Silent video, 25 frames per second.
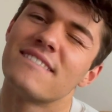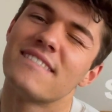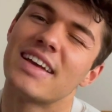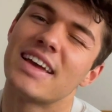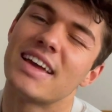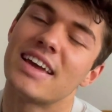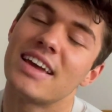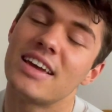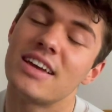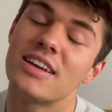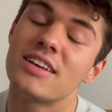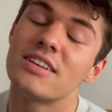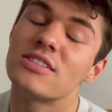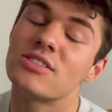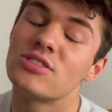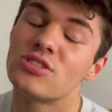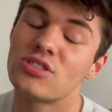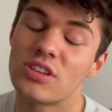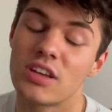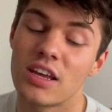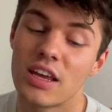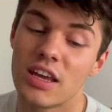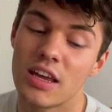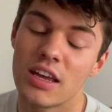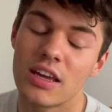he
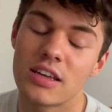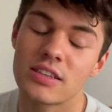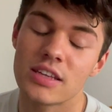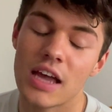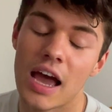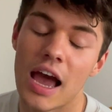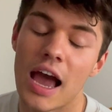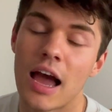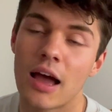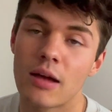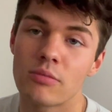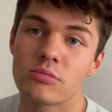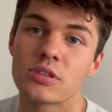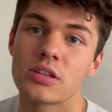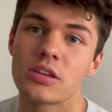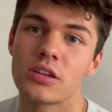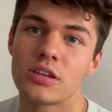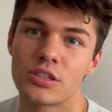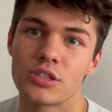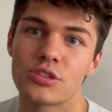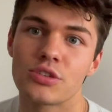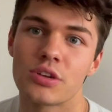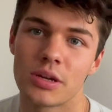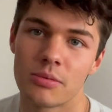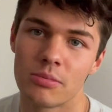is
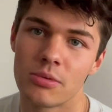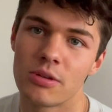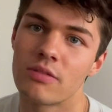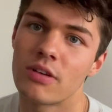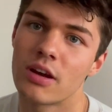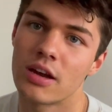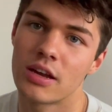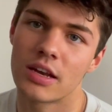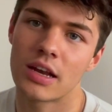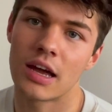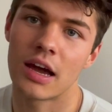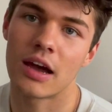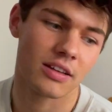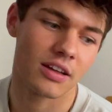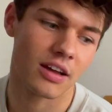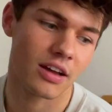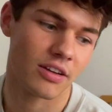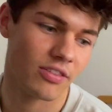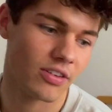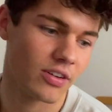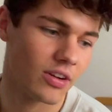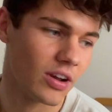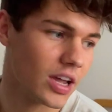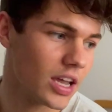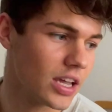absolutely dreamy right now. I
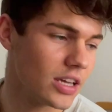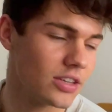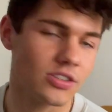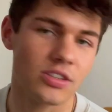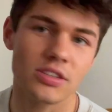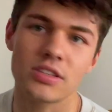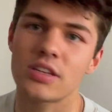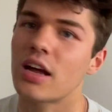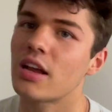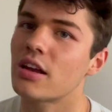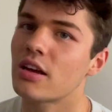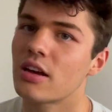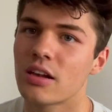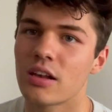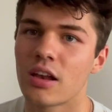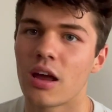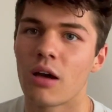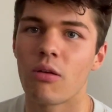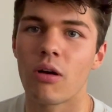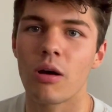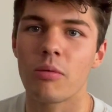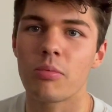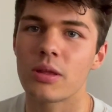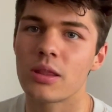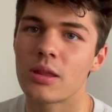feel like he's just had a glow
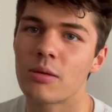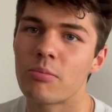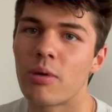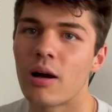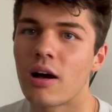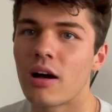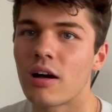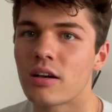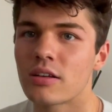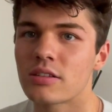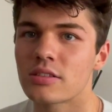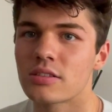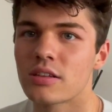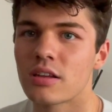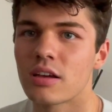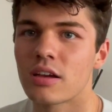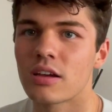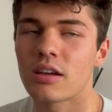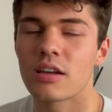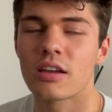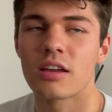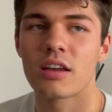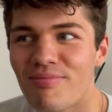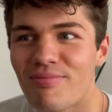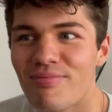up in the past,
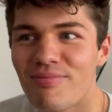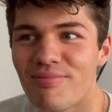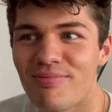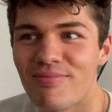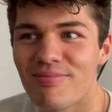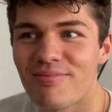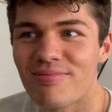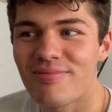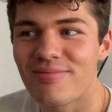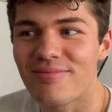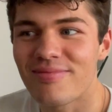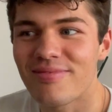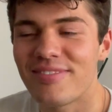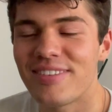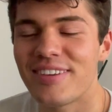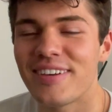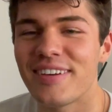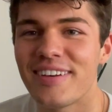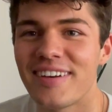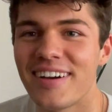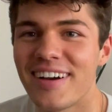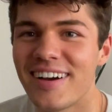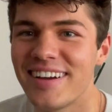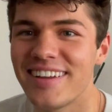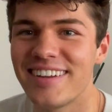like,
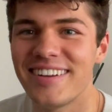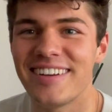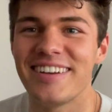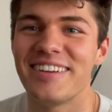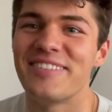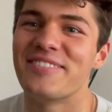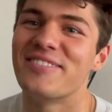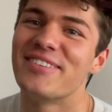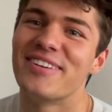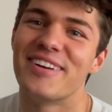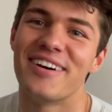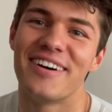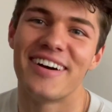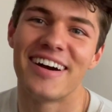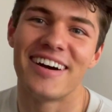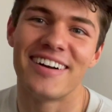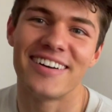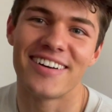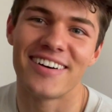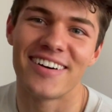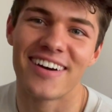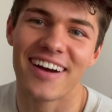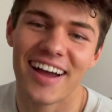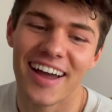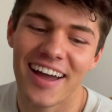I don't even know how
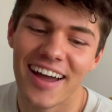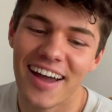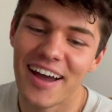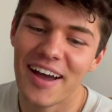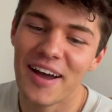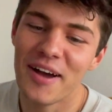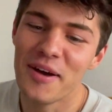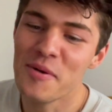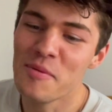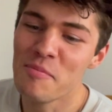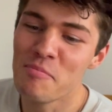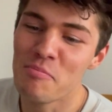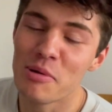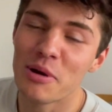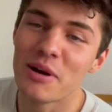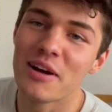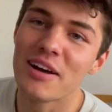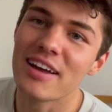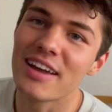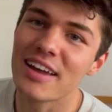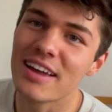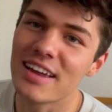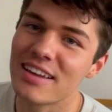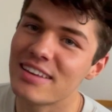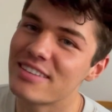long,
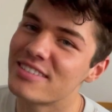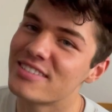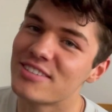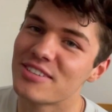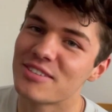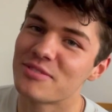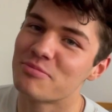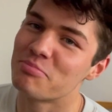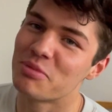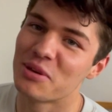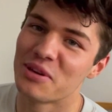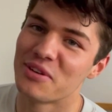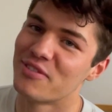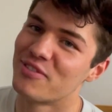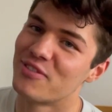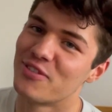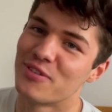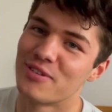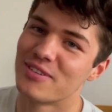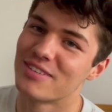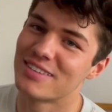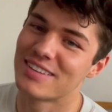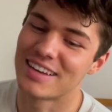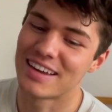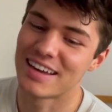but he's just beautiful,
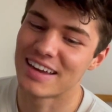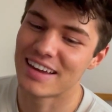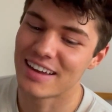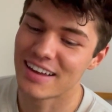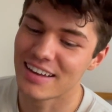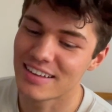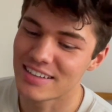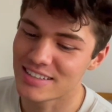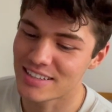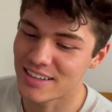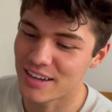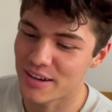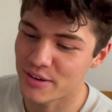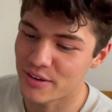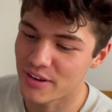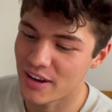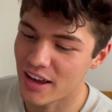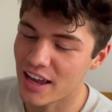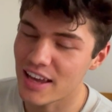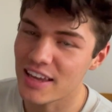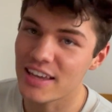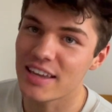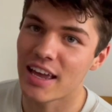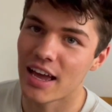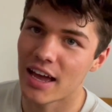isn't he? So
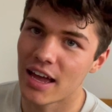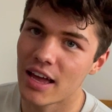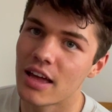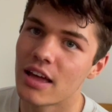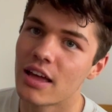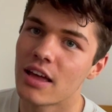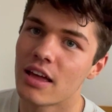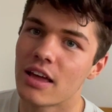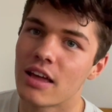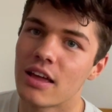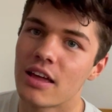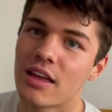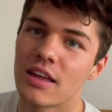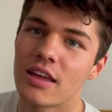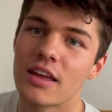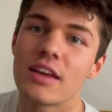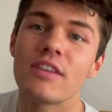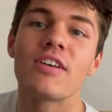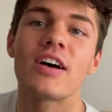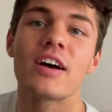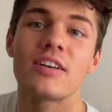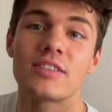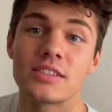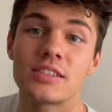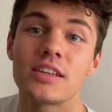yeah, if
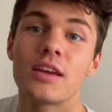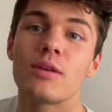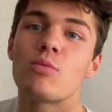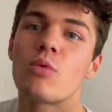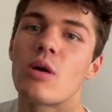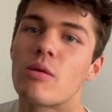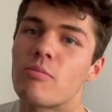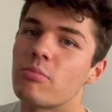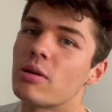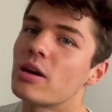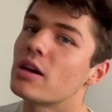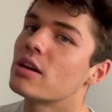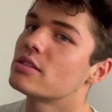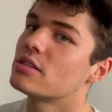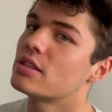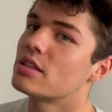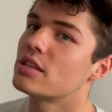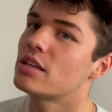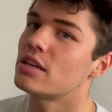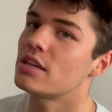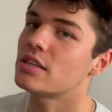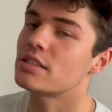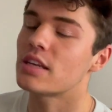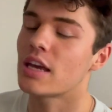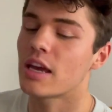I had to say one
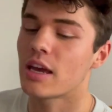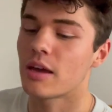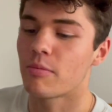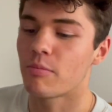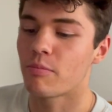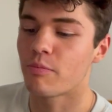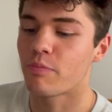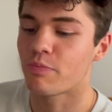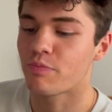person, it's him.